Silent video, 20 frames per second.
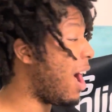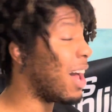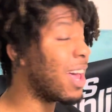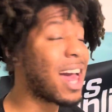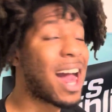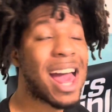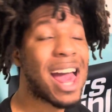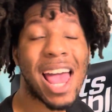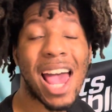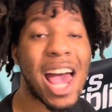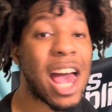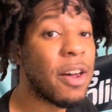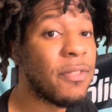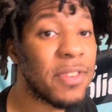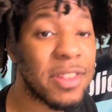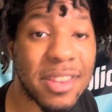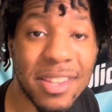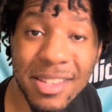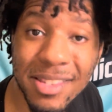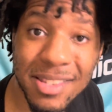I haven't
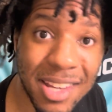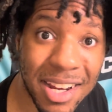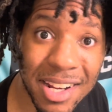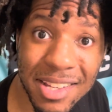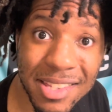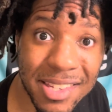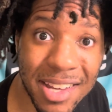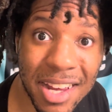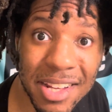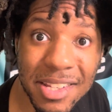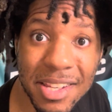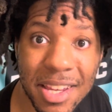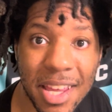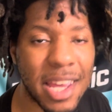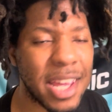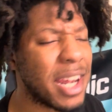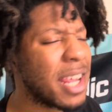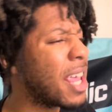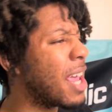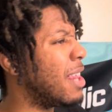the slightest idea. And
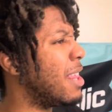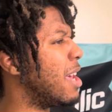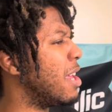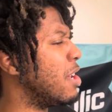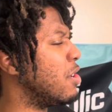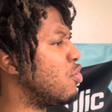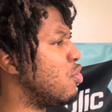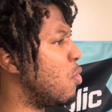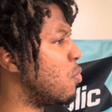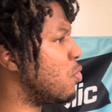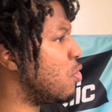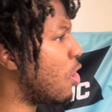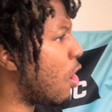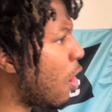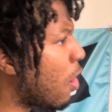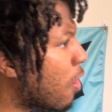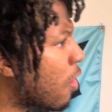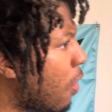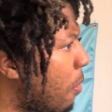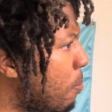again, that is no
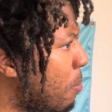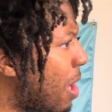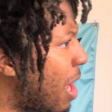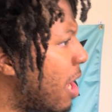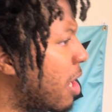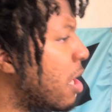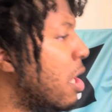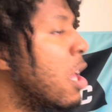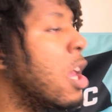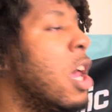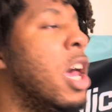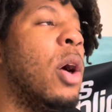knock on Patty.